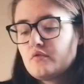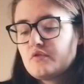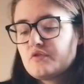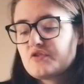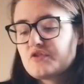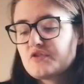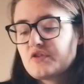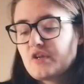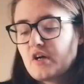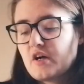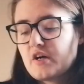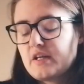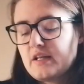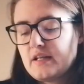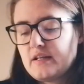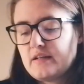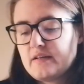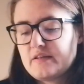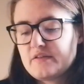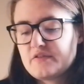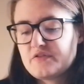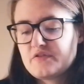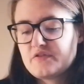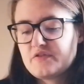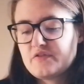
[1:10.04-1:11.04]
starting
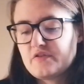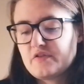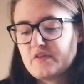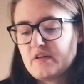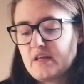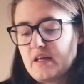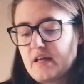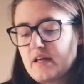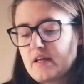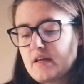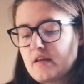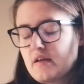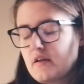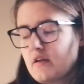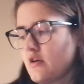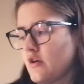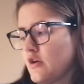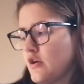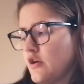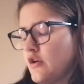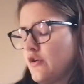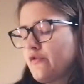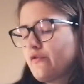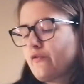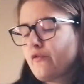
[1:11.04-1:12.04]
this today.
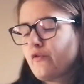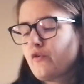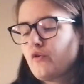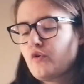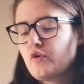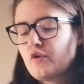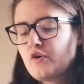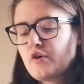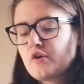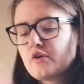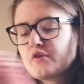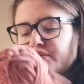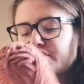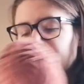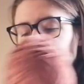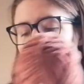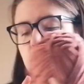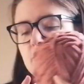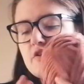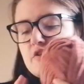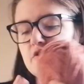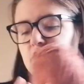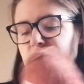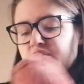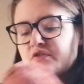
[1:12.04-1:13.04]
For
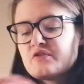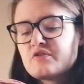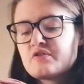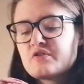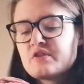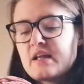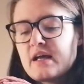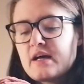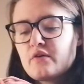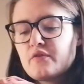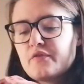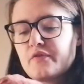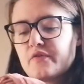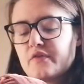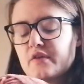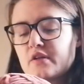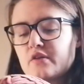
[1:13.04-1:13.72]
the snout